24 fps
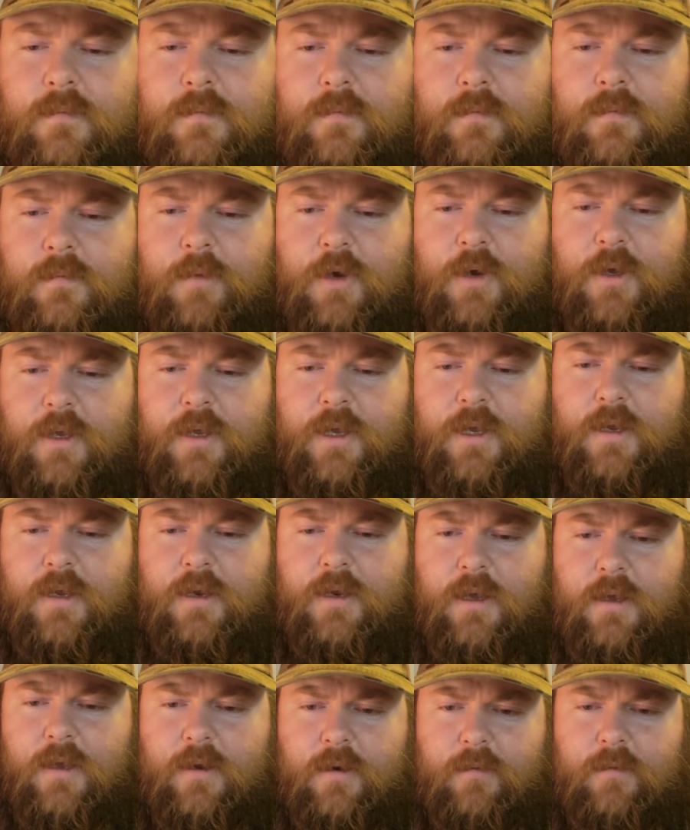But yeah,
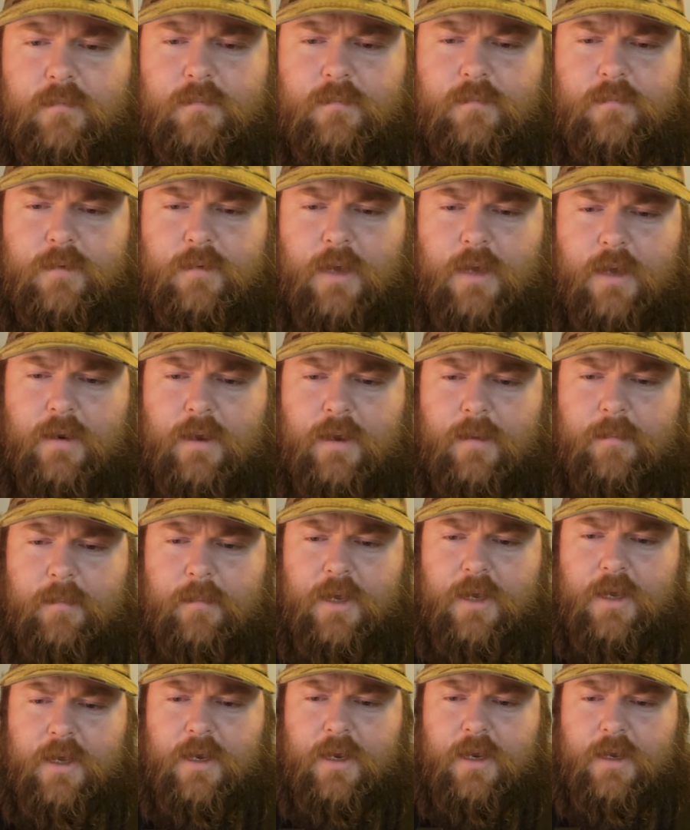not
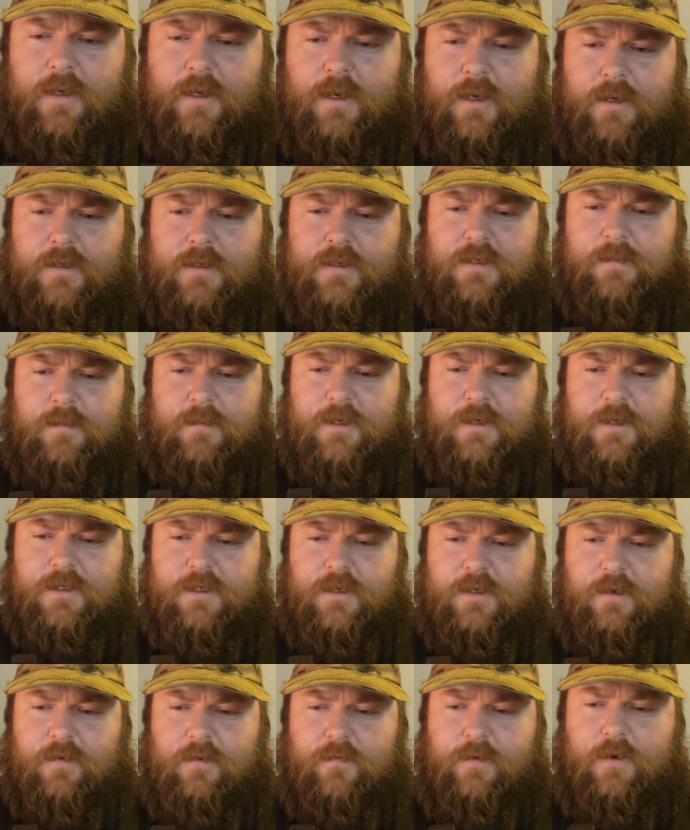bad. I could see
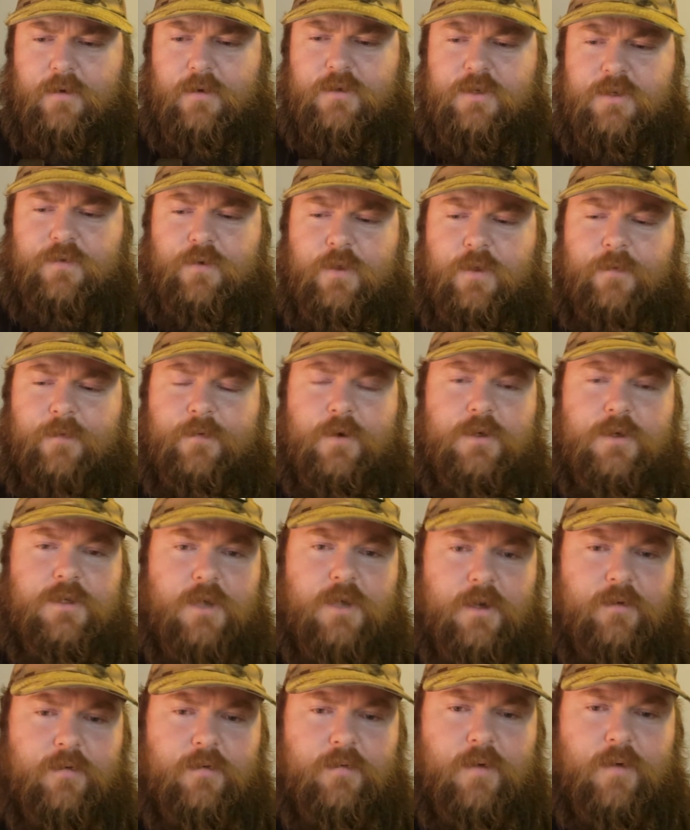myself, just for the first
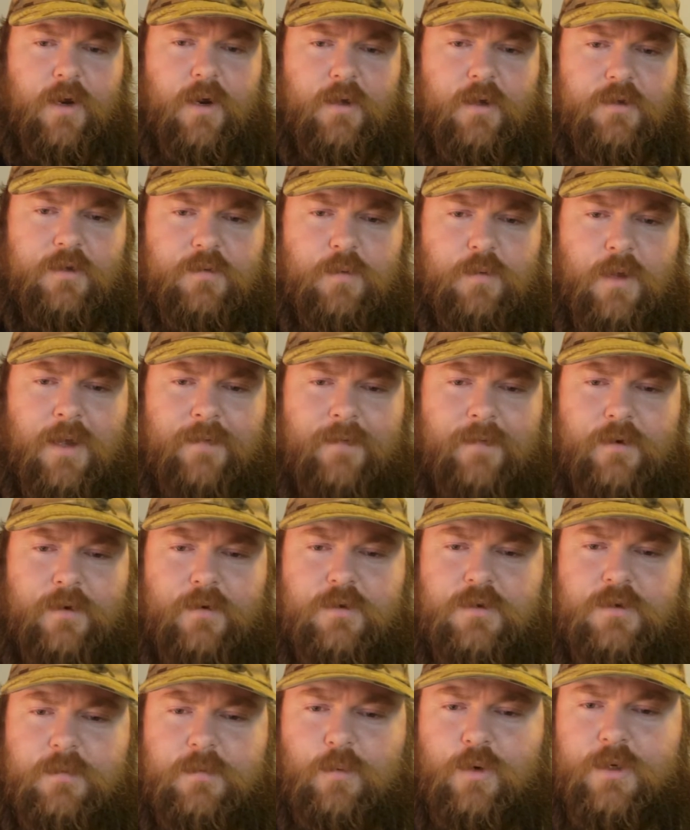100 rounds. We'll have to
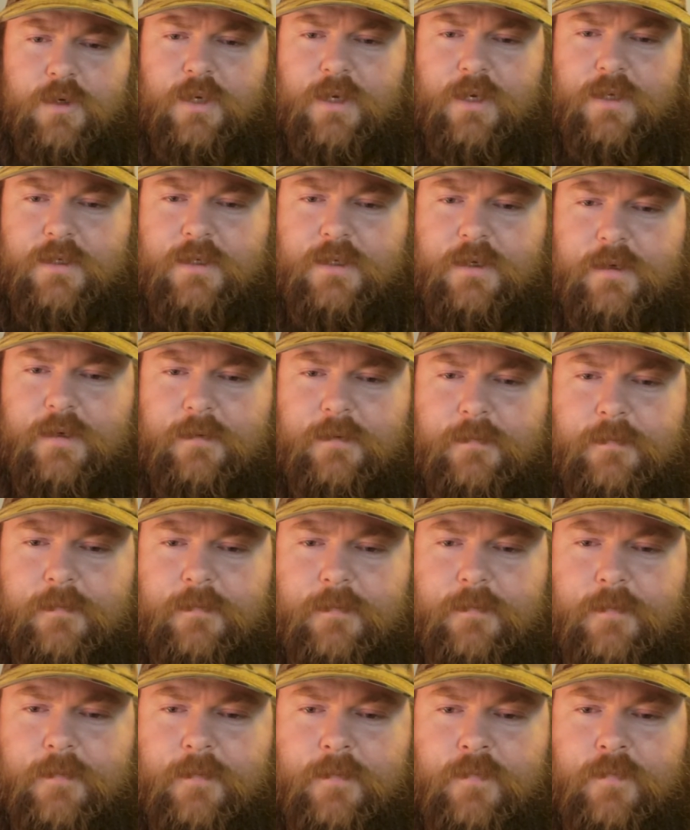do some more testing.
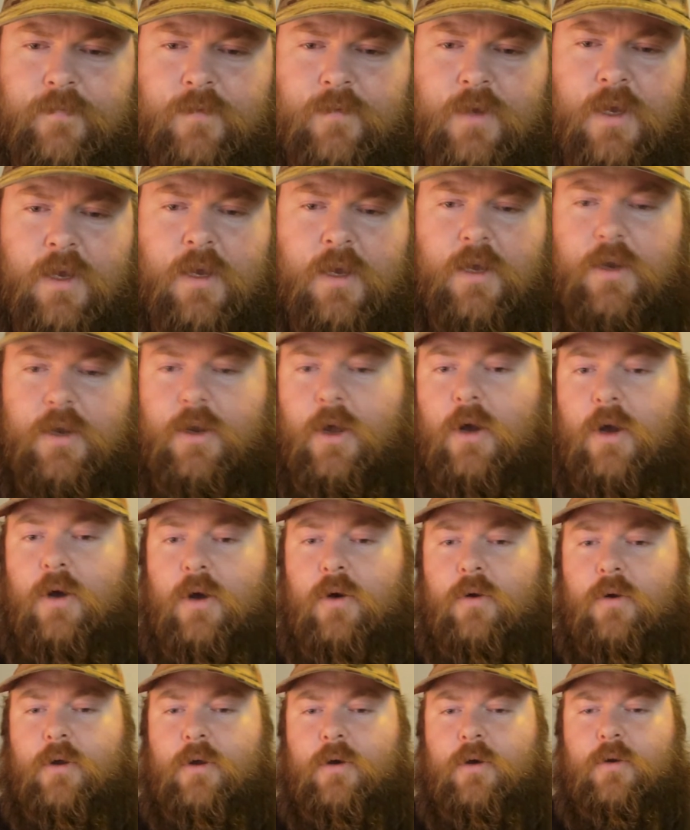
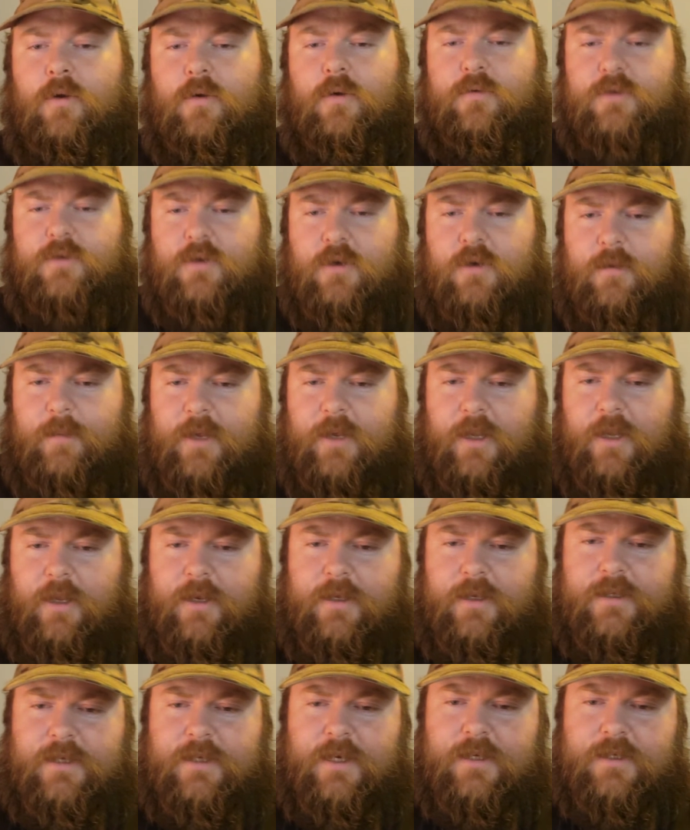No
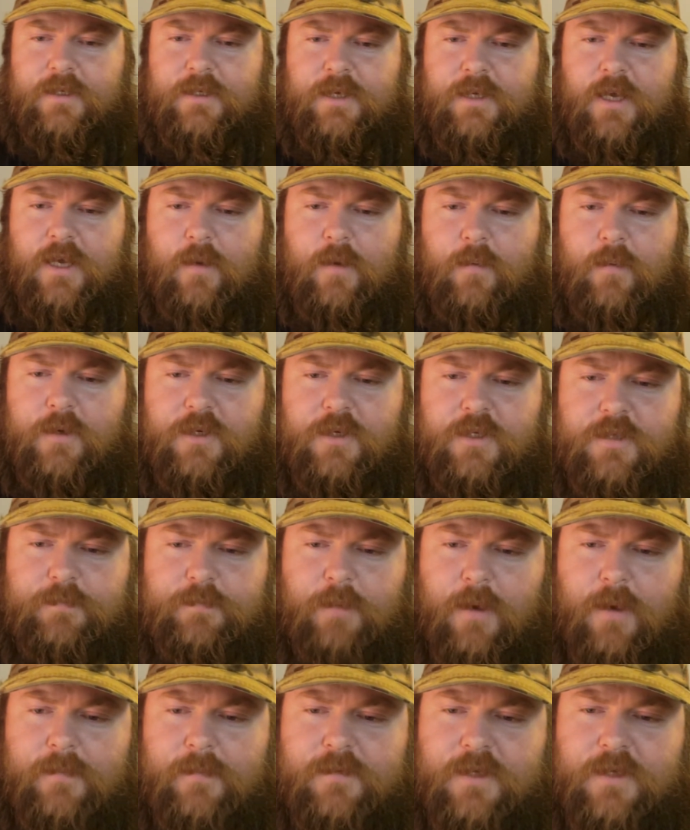durability tests yet. We just
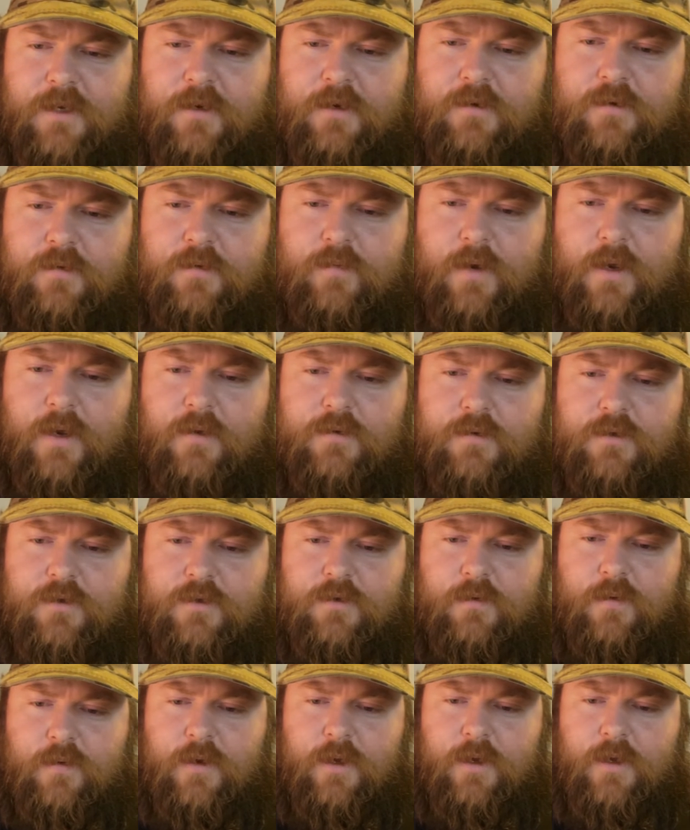pumped 100 rounds
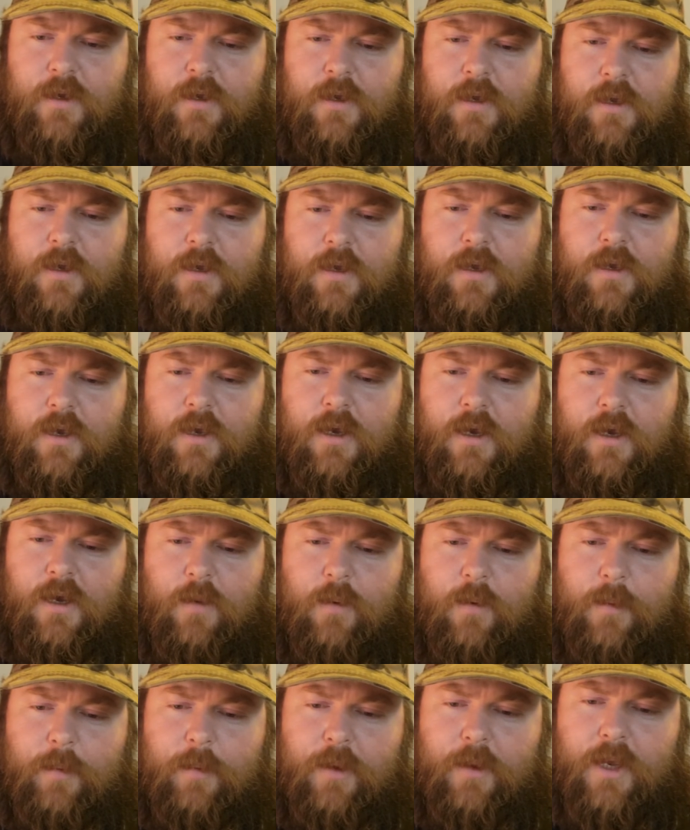through it.
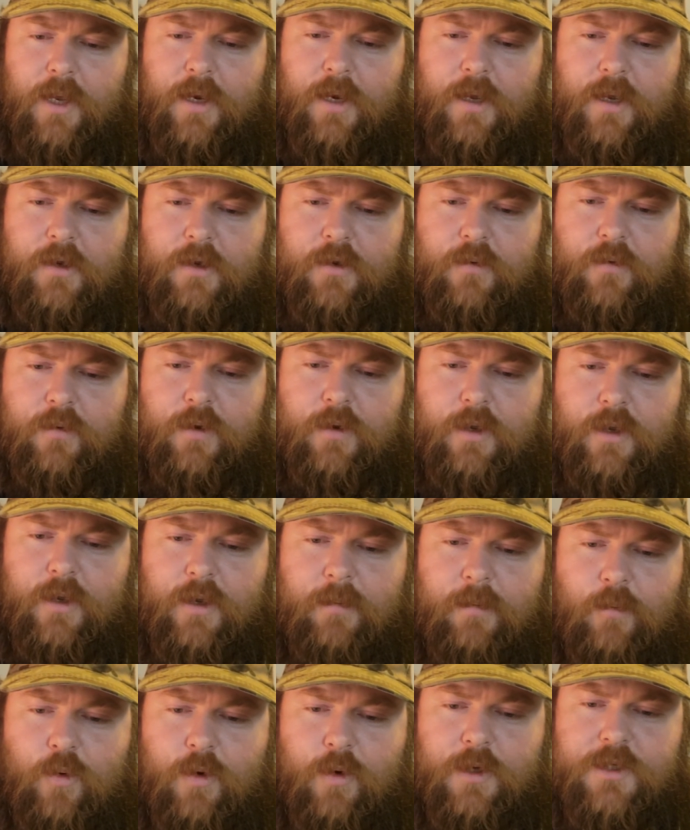We plan on doing a
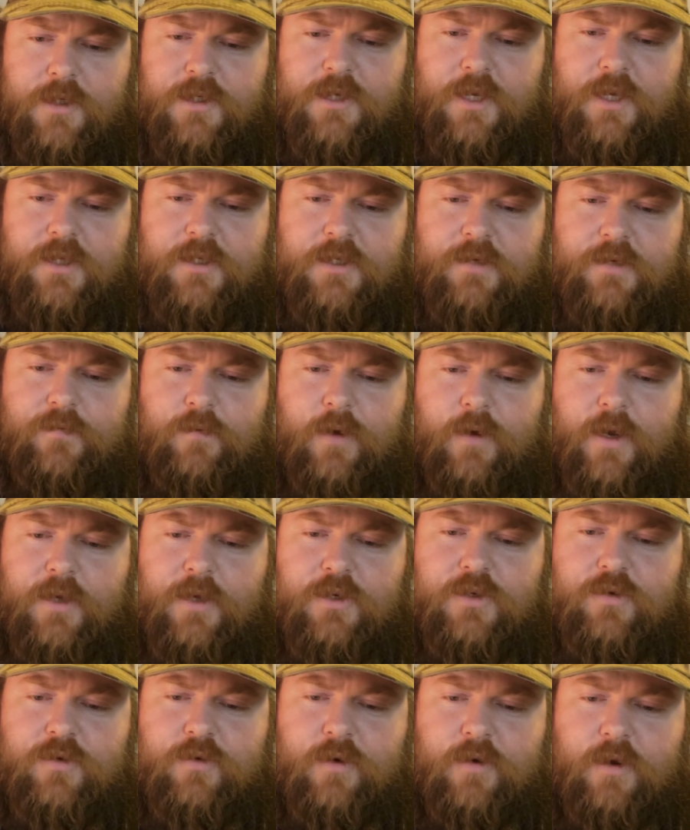more extensive
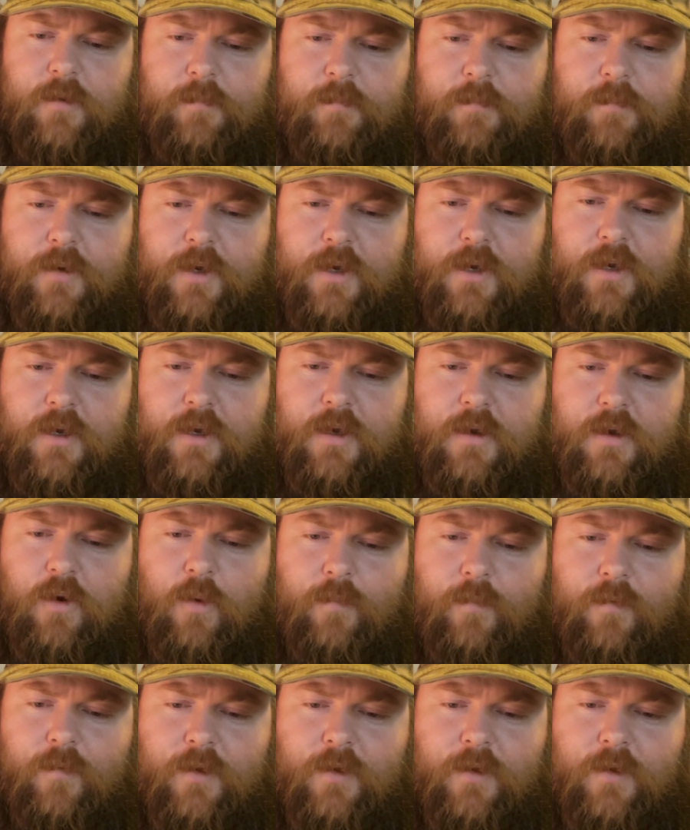range trip, hopefully